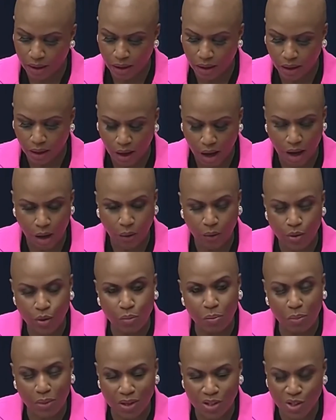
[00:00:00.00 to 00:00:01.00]
Congress
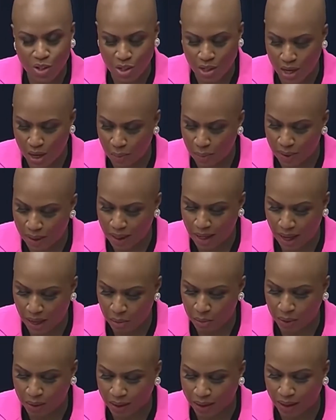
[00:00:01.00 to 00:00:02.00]
must stop
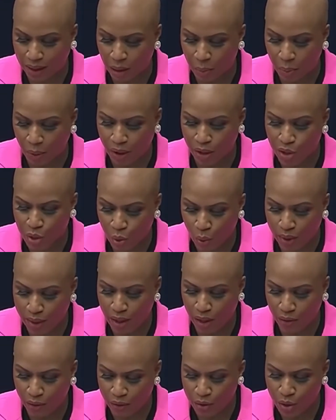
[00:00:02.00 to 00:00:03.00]
enabling a predatory
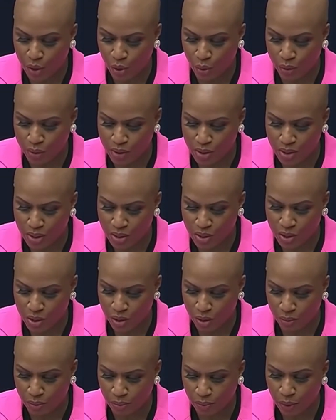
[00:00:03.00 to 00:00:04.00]
health insurance
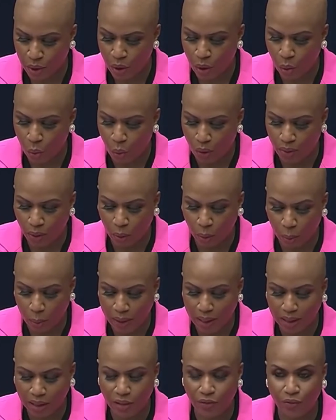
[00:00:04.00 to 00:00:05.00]
system, one that
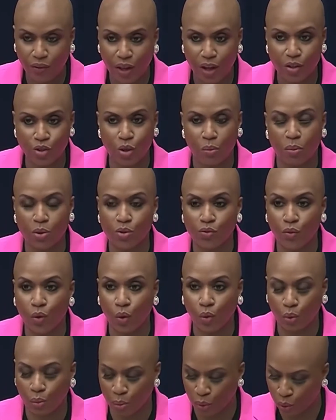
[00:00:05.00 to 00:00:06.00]
repeatedly fails our most
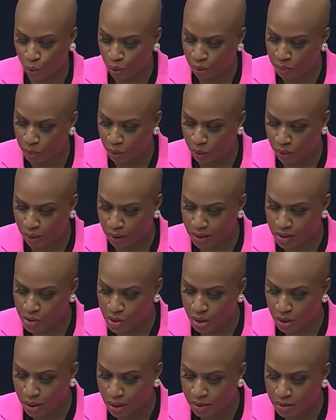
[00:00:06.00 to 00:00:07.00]
vulnerable communities.
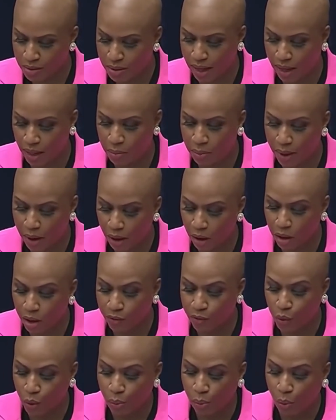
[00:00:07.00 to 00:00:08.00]
Today in America, if
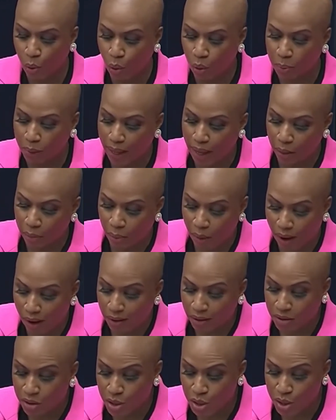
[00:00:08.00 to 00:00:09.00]
you are poor, Black, brown,
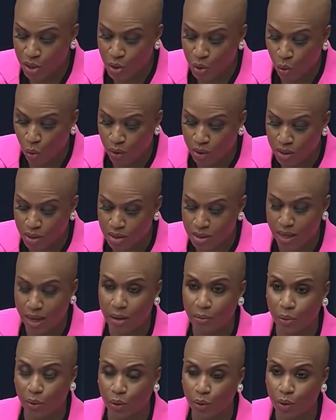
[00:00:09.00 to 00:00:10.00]
indigenous, or
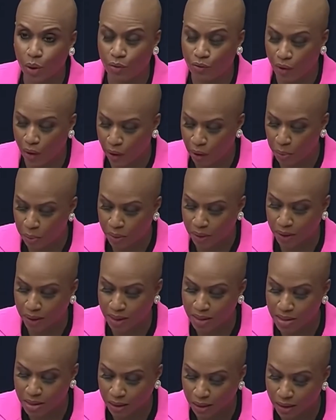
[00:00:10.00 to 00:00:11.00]
disabled, your very ability
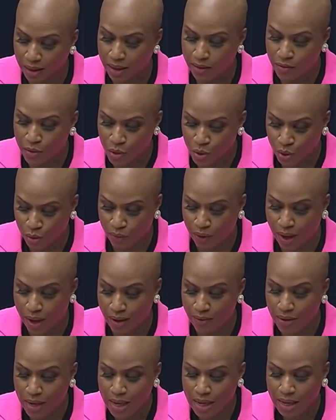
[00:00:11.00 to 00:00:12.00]
to live, to survive,
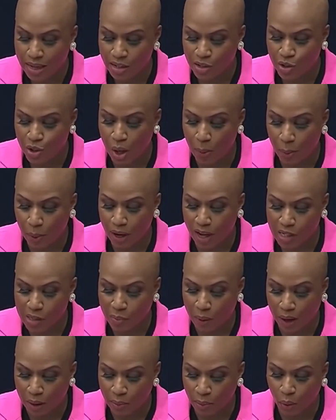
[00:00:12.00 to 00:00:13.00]
is jeopardized
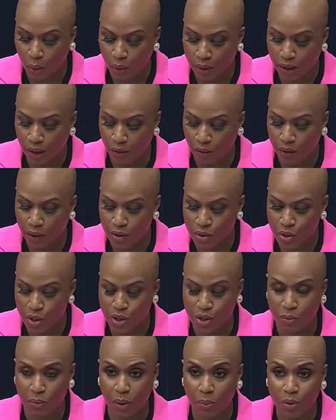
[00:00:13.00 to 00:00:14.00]
by a broken healthcare
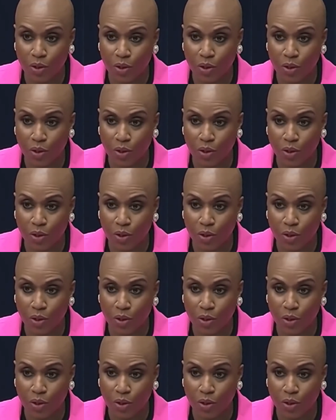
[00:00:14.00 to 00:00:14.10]
system that puts